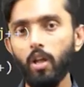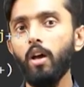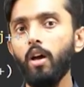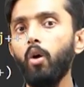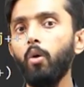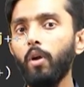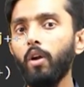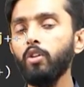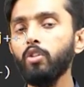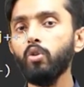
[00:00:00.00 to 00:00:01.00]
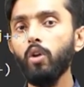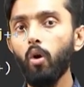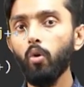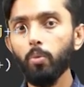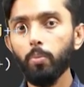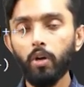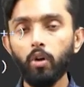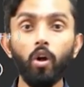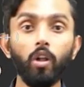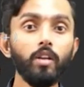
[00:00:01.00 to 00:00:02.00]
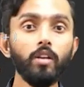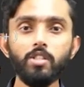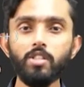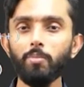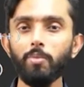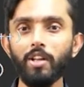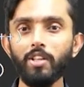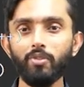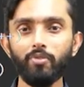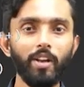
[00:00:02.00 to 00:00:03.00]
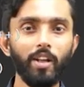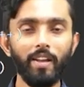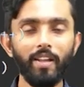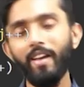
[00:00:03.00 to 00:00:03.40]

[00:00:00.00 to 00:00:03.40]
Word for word: I hope you understood how to print all the subarrays of an array.